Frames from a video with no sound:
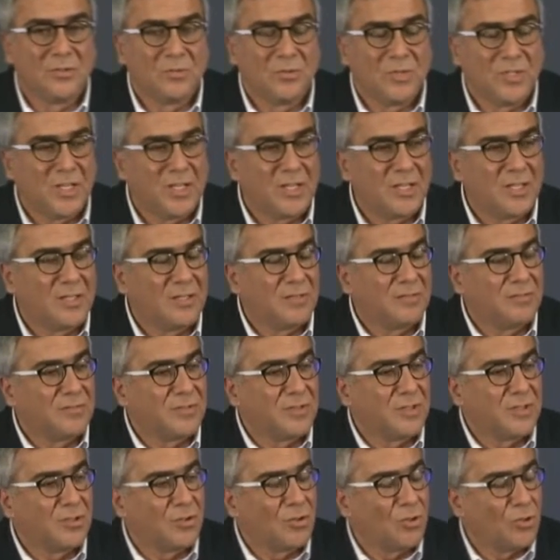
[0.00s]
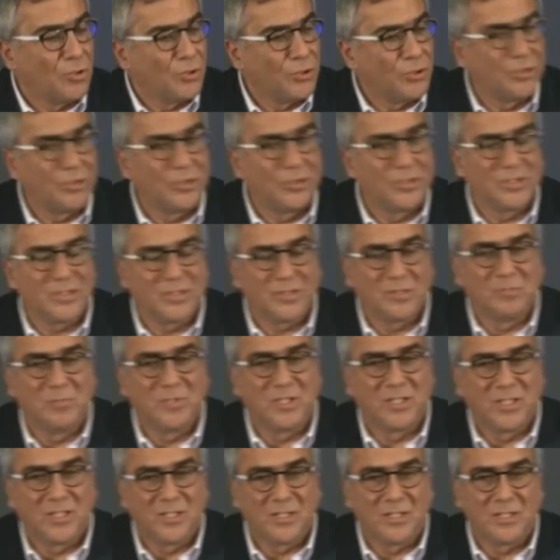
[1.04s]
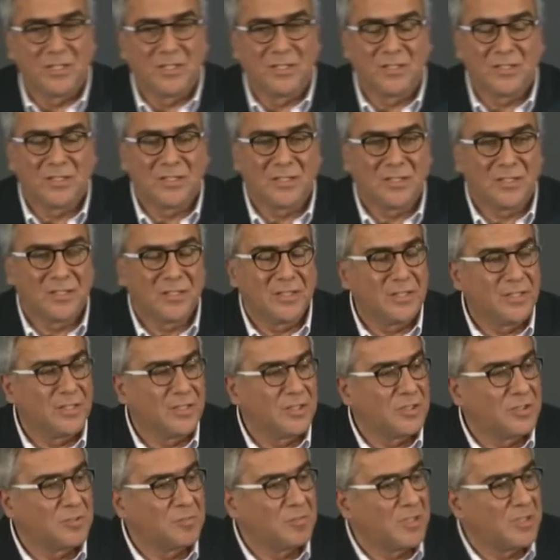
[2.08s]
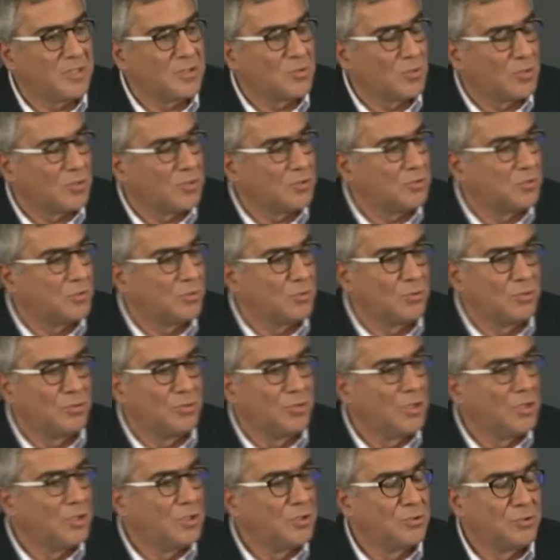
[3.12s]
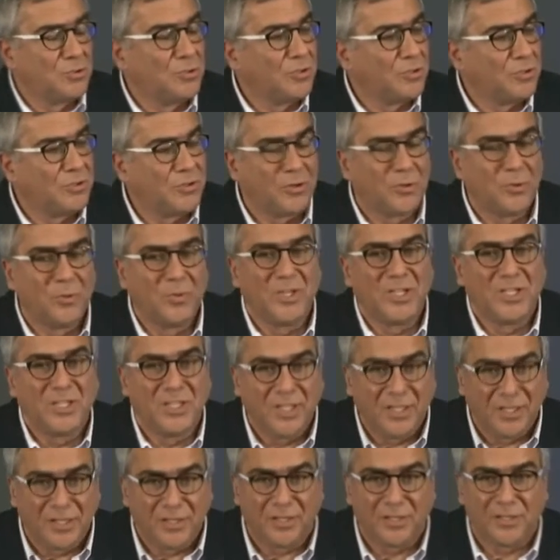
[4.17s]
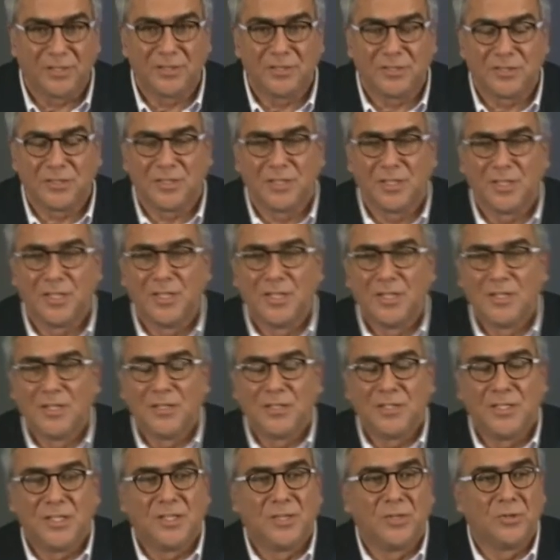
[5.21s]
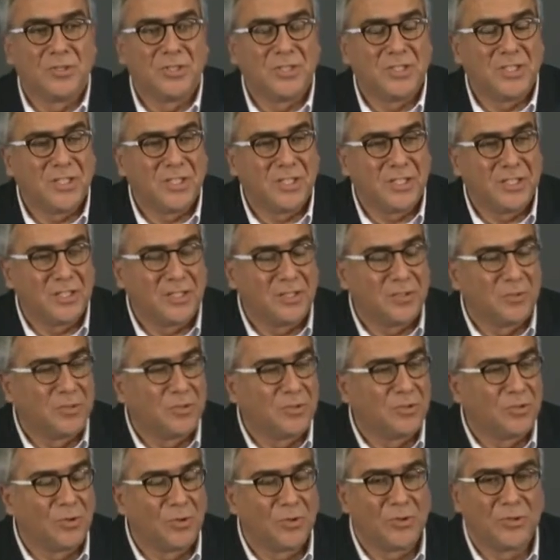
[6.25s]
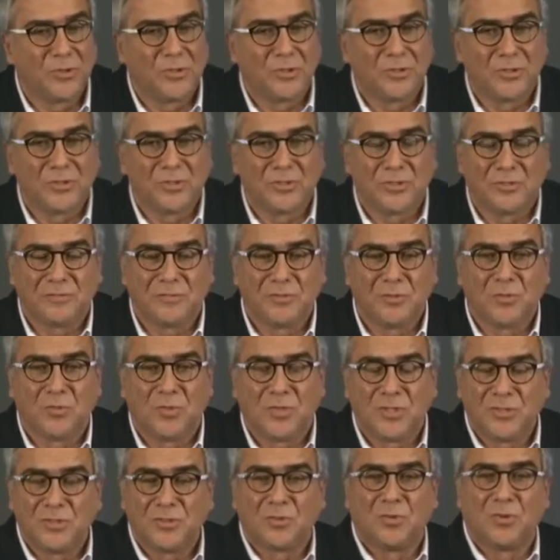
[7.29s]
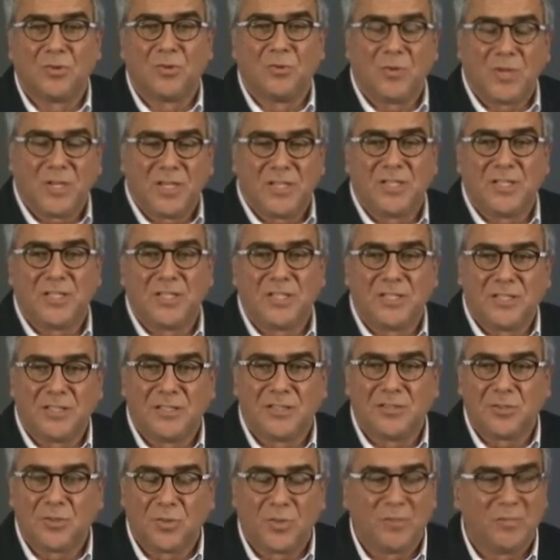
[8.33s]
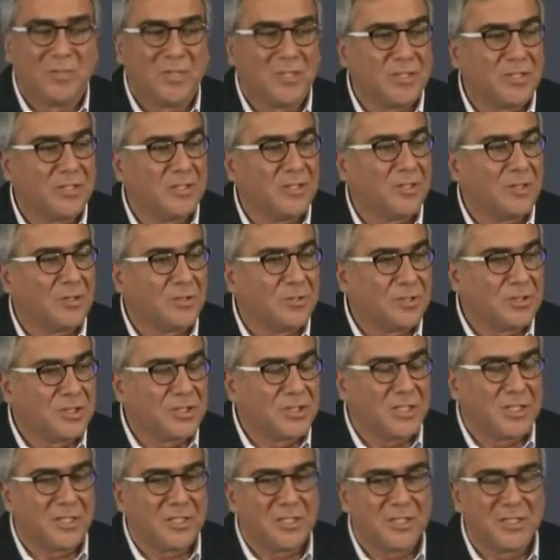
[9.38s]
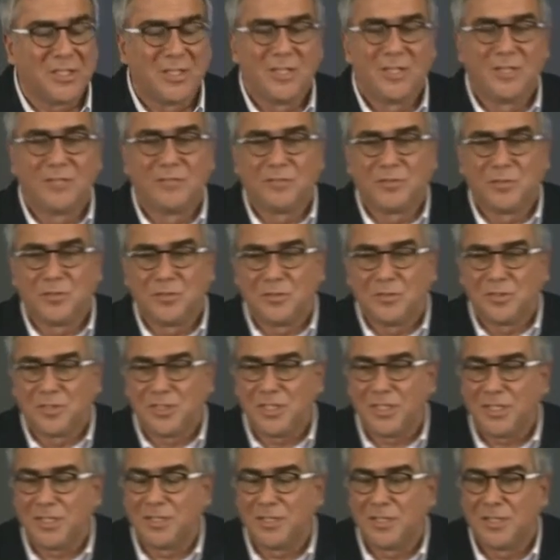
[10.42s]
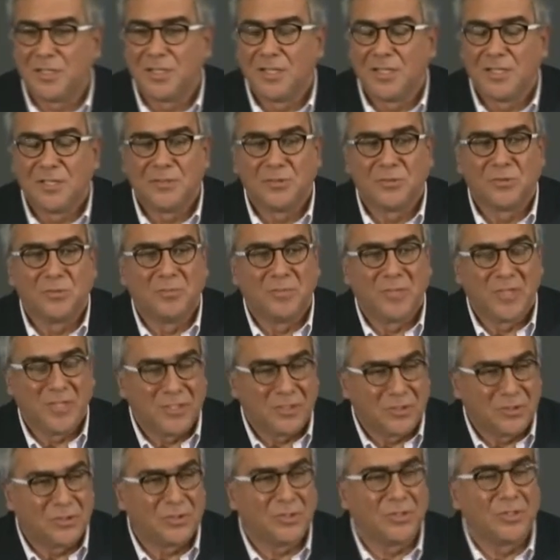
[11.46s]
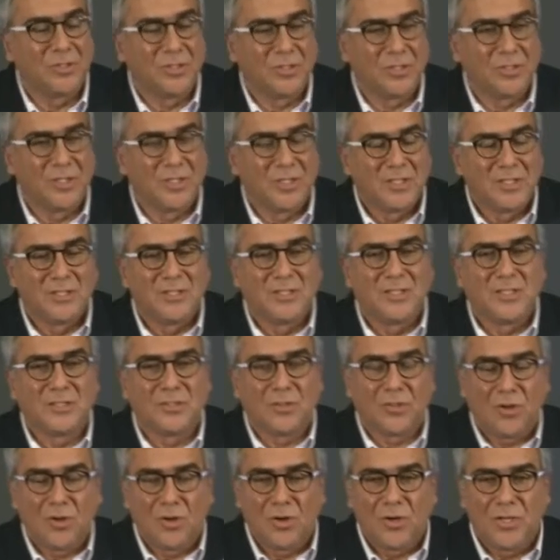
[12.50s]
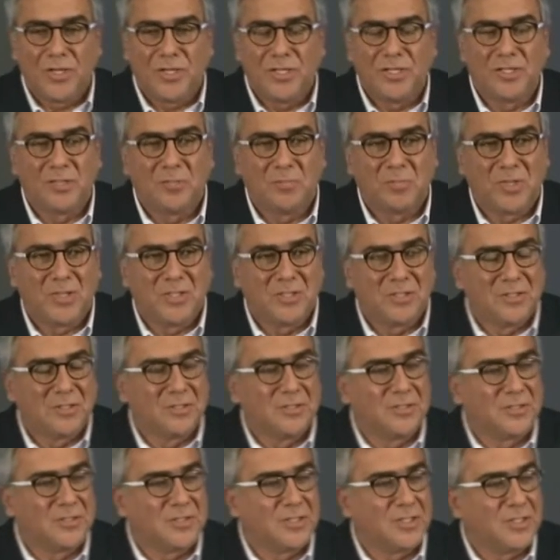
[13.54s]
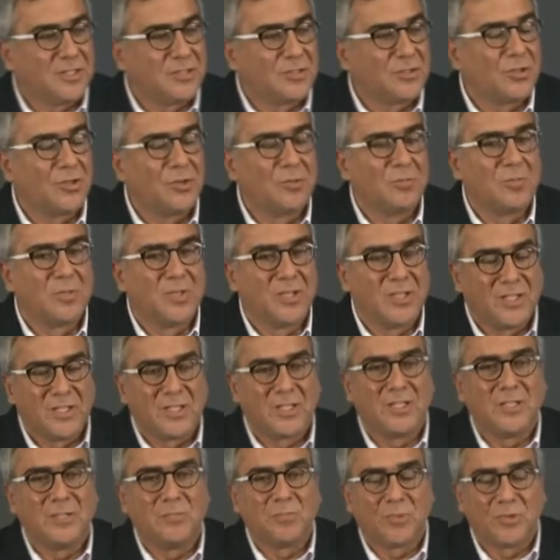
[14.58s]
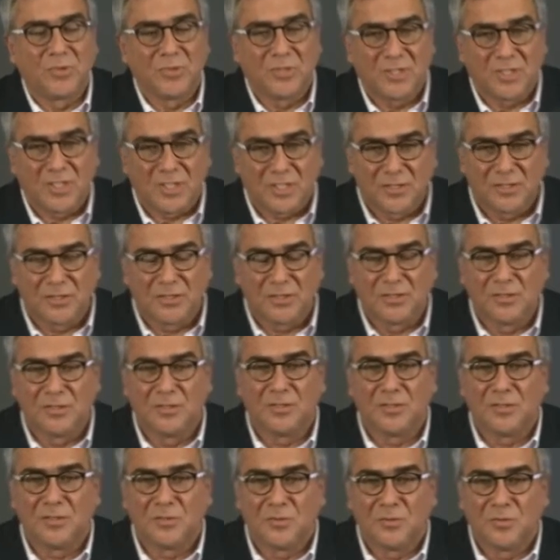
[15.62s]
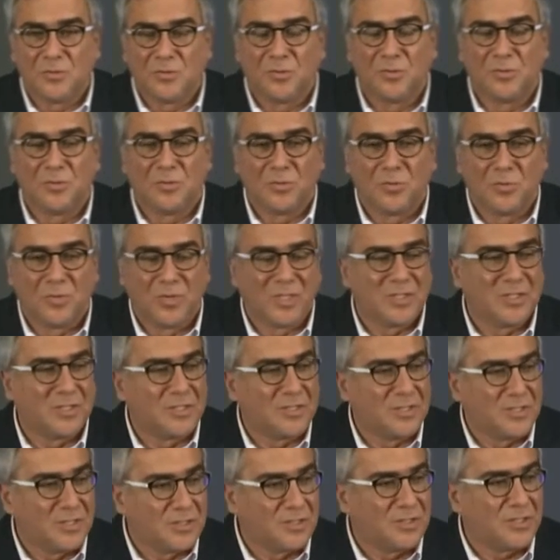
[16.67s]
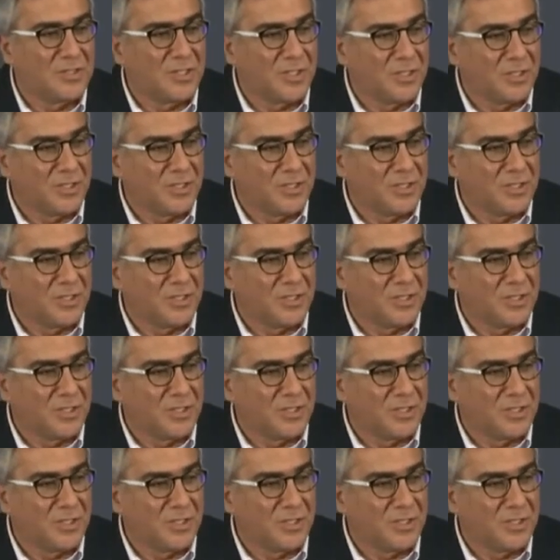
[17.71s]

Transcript: we have lawyers at McGill that I think spent, what, two to three years negotiating with the lawyers of the ones who were writing this $3 million check for the chair to make sure that independence is completely protected with this